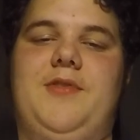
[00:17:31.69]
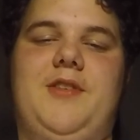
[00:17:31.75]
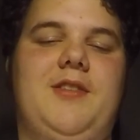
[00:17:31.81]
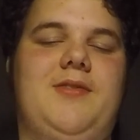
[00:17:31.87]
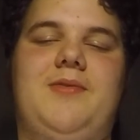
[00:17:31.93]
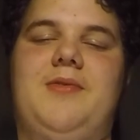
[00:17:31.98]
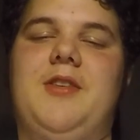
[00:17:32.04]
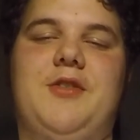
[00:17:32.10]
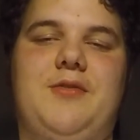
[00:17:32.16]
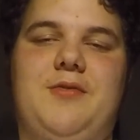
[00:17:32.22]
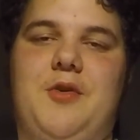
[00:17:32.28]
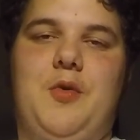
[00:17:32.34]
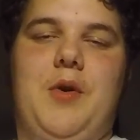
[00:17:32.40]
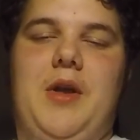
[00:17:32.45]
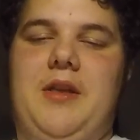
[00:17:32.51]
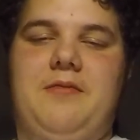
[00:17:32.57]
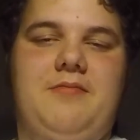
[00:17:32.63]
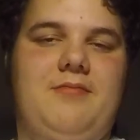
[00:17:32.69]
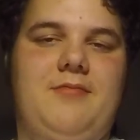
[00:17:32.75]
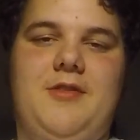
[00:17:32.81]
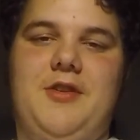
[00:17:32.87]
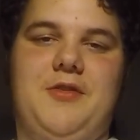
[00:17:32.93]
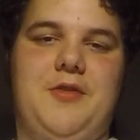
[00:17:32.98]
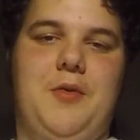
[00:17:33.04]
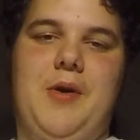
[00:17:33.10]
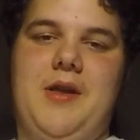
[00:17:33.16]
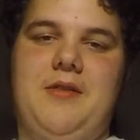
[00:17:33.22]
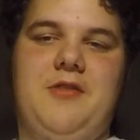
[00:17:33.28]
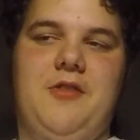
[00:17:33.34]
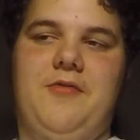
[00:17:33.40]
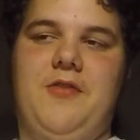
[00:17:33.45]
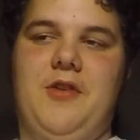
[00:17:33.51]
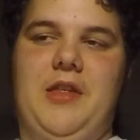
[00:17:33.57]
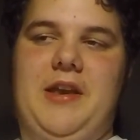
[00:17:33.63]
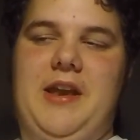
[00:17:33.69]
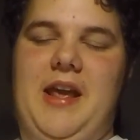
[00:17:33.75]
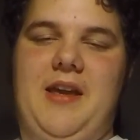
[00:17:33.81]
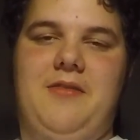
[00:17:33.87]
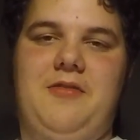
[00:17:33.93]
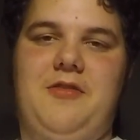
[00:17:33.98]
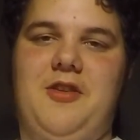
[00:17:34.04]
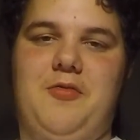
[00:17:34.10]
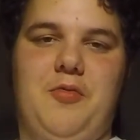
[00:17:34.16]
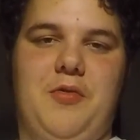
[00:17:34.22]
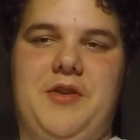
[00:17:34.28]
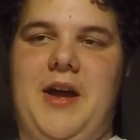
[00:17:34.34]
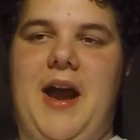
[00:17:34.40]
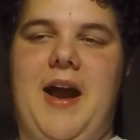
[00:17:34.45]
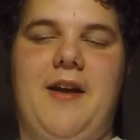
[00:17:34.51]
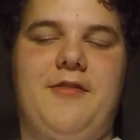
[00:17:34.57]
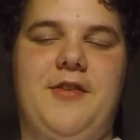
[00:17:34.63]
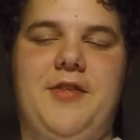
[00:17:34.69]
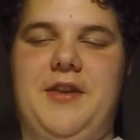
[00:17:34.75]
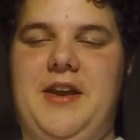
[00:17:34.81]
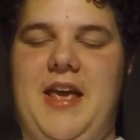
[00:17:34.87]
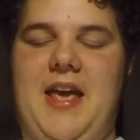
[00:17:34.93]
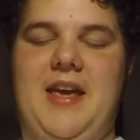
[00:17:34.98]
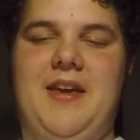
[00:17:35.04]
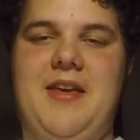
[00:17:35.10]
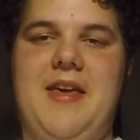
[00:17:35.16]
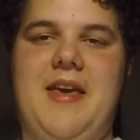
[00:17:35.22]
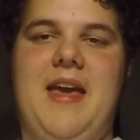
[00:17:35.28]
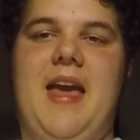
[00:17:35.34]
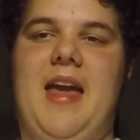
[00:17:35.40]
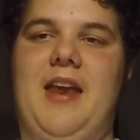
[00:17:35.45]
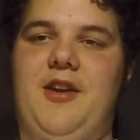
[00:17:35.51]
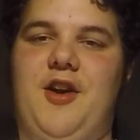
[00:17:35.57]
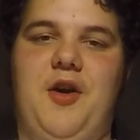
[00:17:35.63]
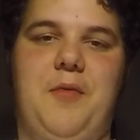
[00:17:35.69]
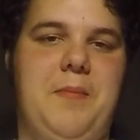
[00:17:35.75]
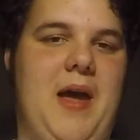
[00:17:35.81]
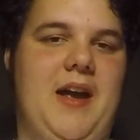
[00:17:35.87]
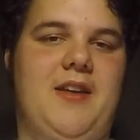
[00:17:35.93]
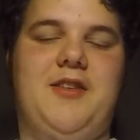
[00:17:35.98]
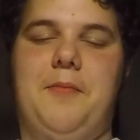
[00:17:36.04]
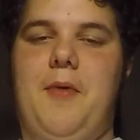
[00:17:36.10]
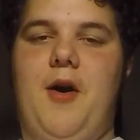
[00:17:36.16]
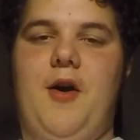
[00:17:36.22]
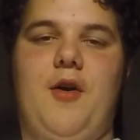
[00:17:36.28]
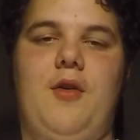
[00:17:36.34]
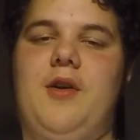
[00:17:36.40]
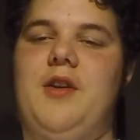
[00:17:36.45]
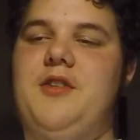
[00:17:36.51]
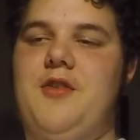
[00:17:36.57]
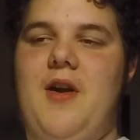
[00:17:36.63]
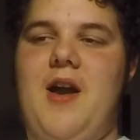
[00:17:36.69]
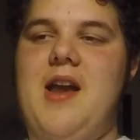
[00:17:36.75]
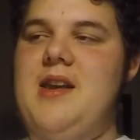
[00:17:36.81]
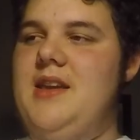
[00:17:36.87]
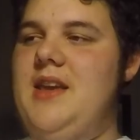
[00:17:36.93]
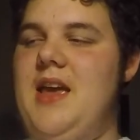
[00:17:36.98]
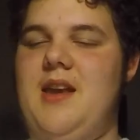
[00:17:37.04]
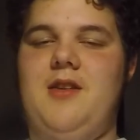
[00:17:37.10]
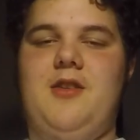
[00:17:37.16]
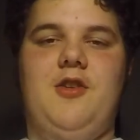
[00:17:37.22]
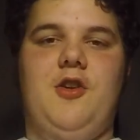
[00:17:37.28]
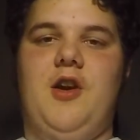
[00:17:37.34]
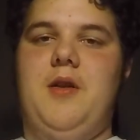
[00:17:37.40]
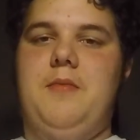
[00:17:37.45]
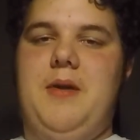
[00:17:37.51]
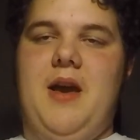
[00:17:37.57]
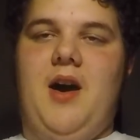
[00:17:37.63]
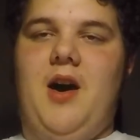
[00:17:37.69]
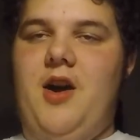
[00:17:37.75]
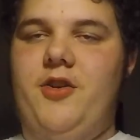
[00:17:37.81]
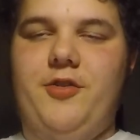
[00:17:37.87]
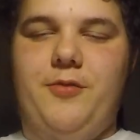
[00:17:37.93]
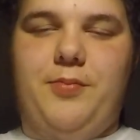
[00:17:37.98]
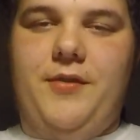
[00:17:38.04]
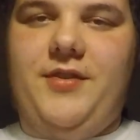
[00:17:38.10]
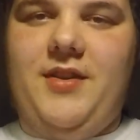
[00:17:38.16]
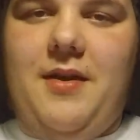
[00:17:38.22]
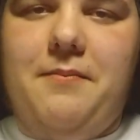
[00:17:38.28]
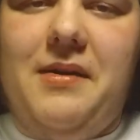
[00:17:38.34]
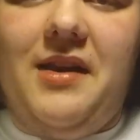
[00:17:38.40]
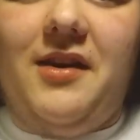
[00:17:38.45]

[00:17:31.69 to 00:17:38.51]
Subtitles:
Just quit for the day. Just retire for the day and come back tomorrow and try it again, and you're going to be 100%